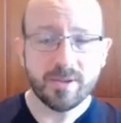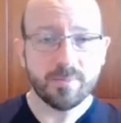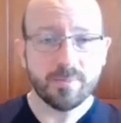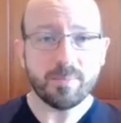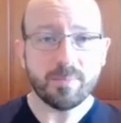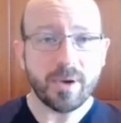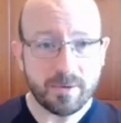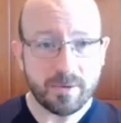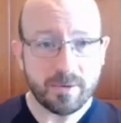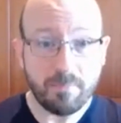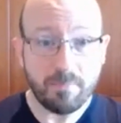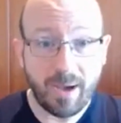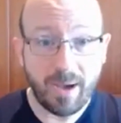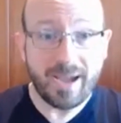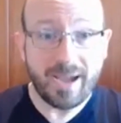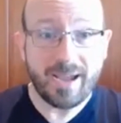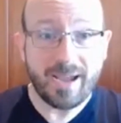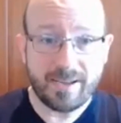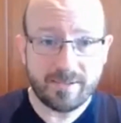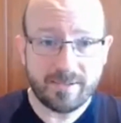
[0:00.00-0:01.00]
but
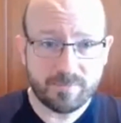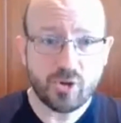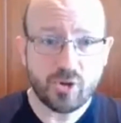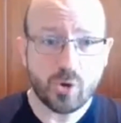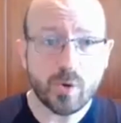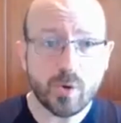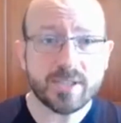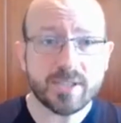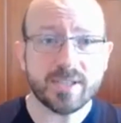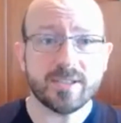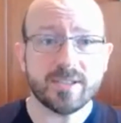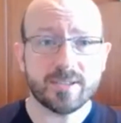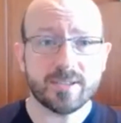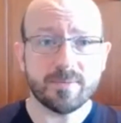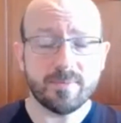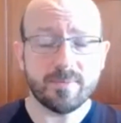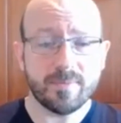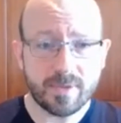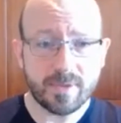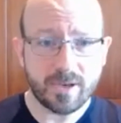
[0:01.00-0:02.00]
my choices,
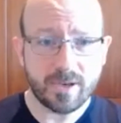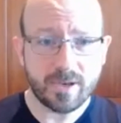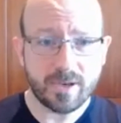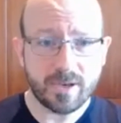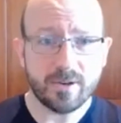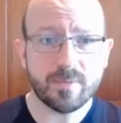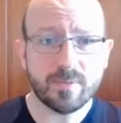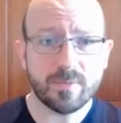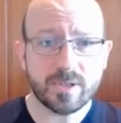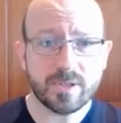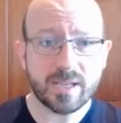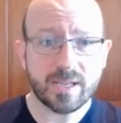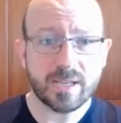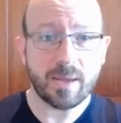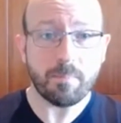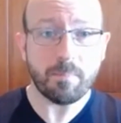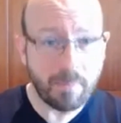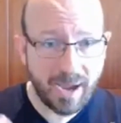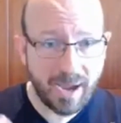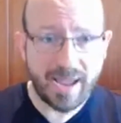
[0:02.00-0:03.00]
you know, to get
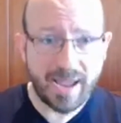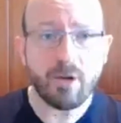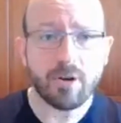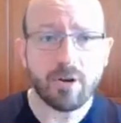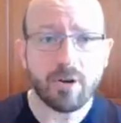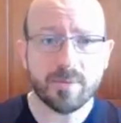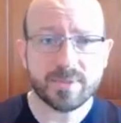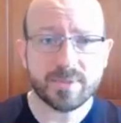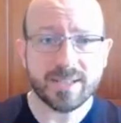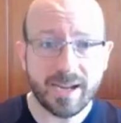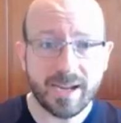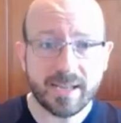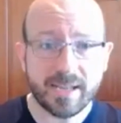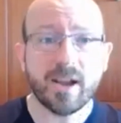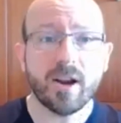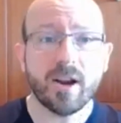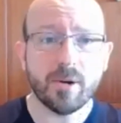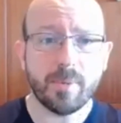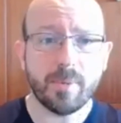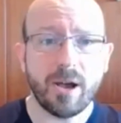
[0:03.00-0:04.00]
my outcomes that I
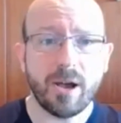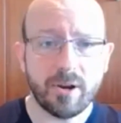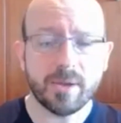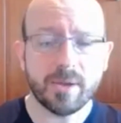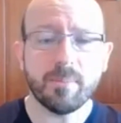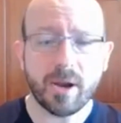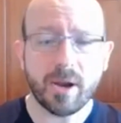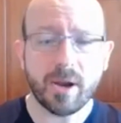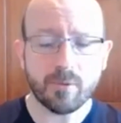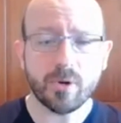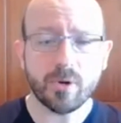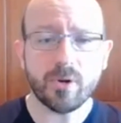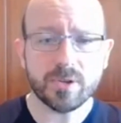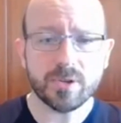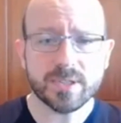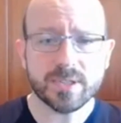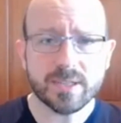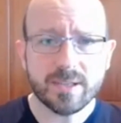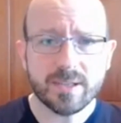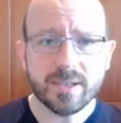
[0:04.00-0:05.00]
care about in my
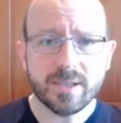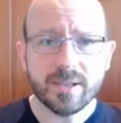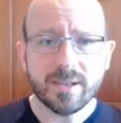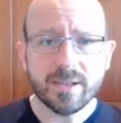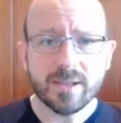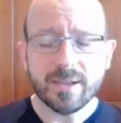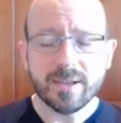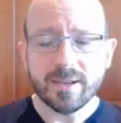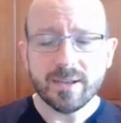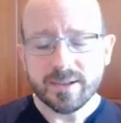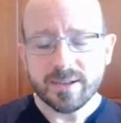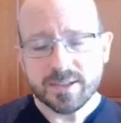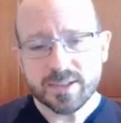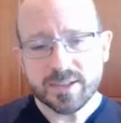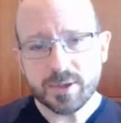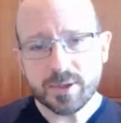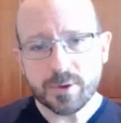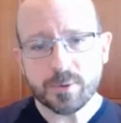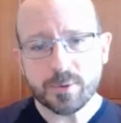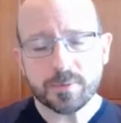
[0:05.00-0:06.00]
roles.
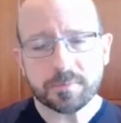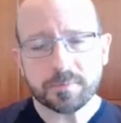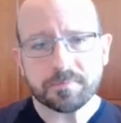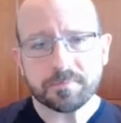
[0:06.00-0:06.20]
So,